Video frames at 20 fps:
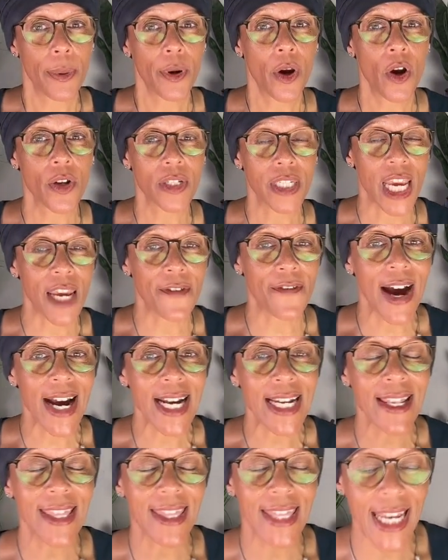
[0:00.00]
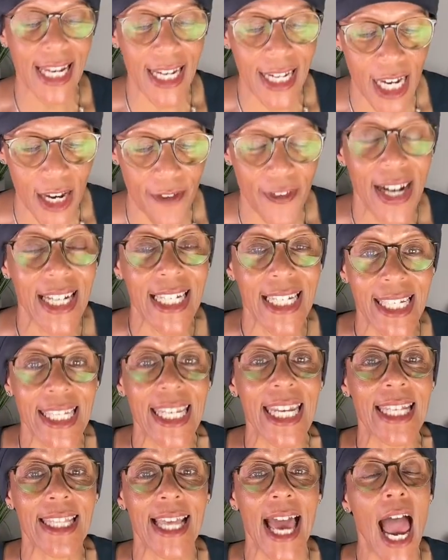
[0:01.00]
Because if I
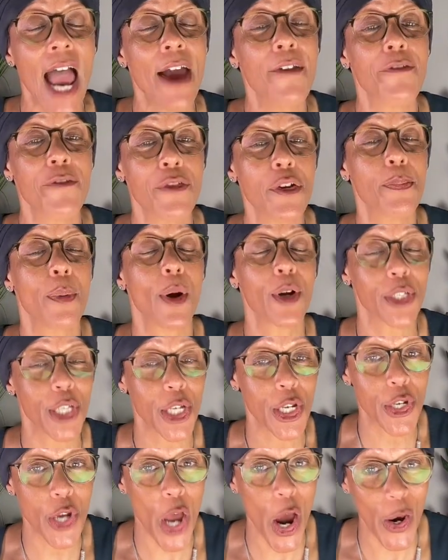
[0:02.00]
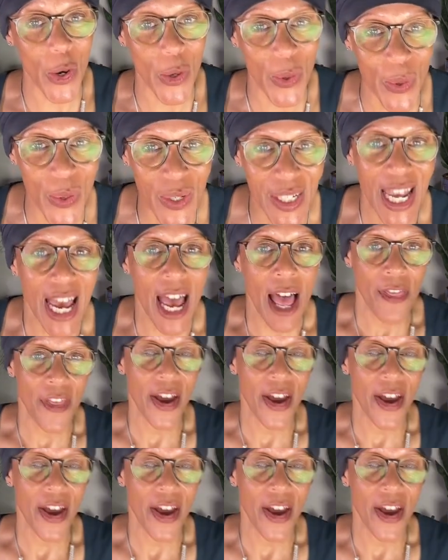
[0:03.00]
see that everybody knows,